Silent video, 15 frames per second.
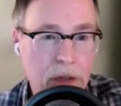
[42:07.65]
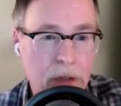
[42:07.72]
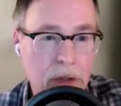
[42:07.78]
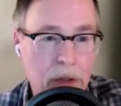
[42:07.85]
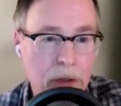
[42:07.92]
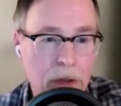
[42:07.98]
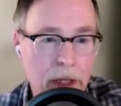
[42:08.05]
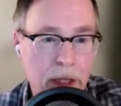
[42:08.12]
So
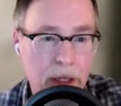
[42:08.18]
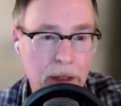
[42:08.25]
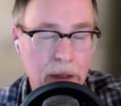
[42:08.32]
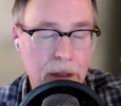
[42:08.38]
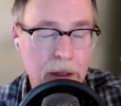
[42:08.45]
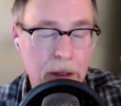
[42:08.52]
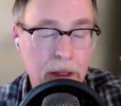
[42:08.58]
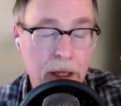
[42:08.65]
you can
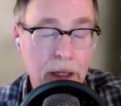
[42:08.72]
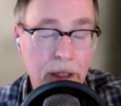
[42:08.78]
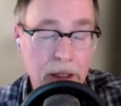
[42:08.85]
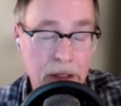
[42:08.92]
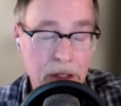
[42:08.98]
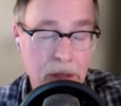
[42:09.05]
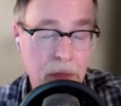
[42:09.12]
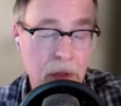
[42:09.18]
get
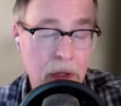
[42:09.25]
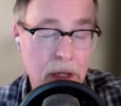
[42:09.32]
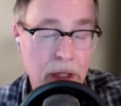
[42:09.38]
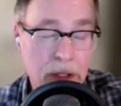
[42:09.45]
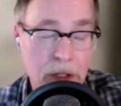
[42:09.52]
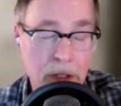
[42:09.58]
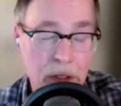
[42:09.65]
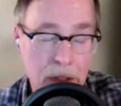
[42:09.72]

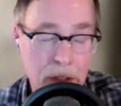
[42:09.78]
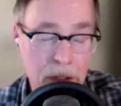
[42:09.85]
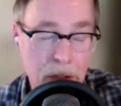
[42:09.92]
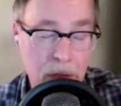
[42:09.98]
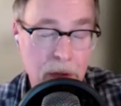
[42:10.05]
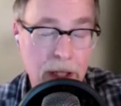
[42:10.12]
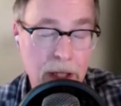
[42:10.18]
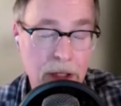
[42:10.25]
inspiration and
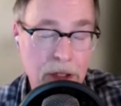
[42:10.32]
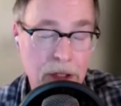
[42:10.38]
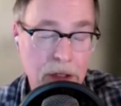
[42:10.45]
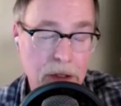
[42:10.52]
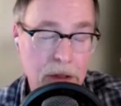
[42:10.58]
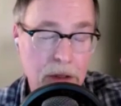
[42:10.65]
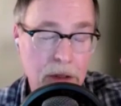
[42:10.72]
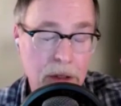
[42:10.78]

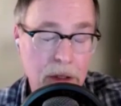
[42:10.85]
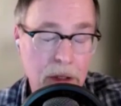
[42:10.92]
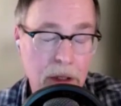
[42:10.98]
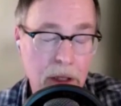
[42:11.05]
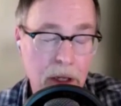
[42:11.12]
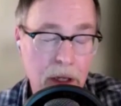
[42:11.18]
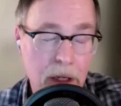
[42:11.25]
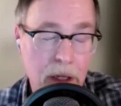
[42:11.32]
direction,
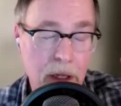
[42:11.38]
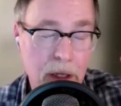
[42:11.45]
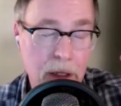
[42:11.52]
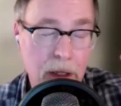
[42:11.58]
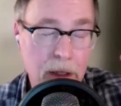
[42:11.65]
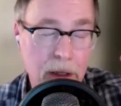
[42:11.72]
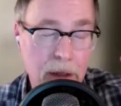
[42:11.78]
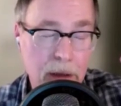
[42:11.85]

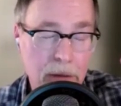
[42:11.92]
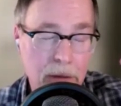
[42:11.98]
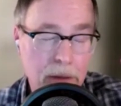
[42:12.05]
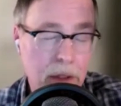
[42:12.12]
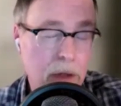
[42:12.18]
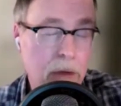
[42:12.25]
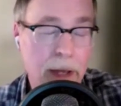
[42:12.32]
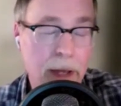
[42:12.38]
uh, you
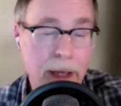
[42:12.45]
know,